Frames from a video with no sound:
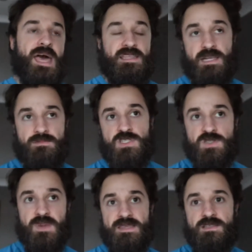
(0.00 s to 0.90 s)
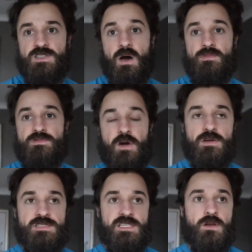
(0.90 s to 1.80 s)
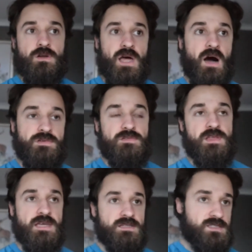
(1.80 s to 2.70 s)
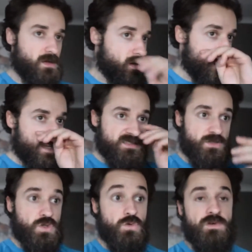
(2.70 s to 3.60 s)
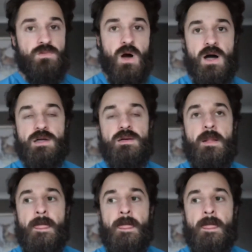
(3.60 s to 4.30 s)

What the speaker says: And then I'm just spending time focusing on other things that to do with work.